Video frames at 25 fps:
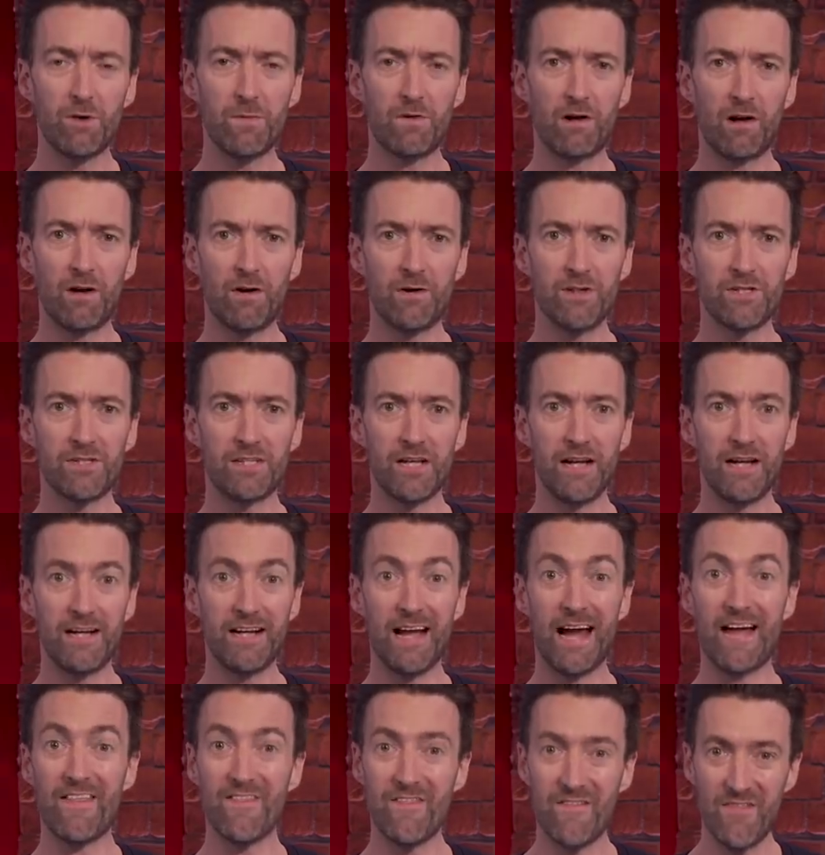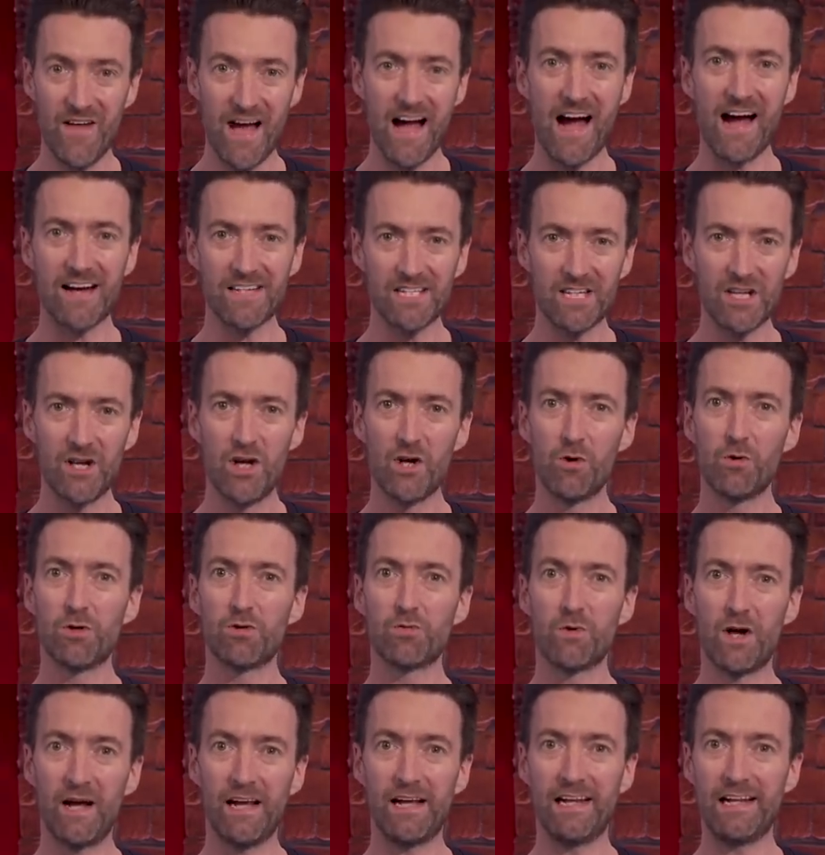closed in, and that was
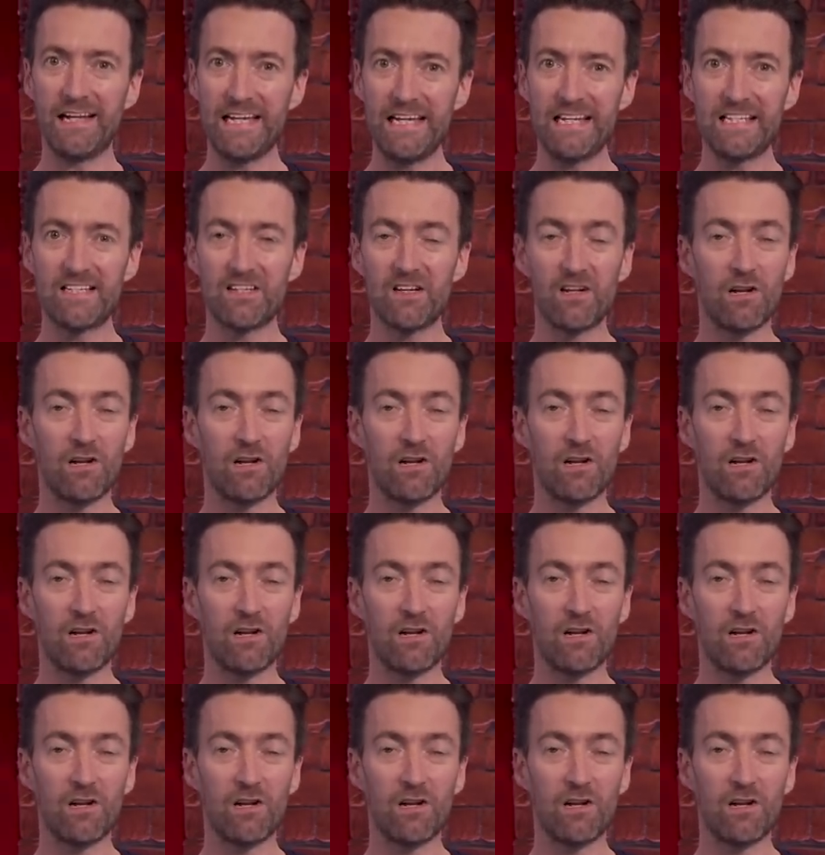where Elisa